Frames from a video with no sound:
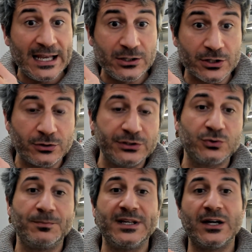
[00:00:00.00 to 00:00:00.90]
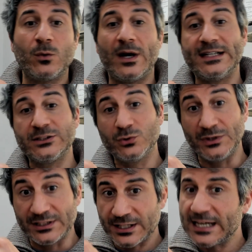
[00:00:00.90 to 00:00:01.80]
you're going to be required to
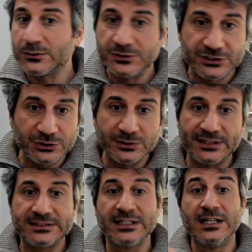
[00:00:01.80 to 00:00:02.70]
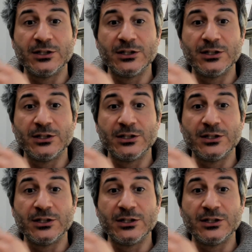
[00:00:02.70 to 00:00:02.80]
interact with students,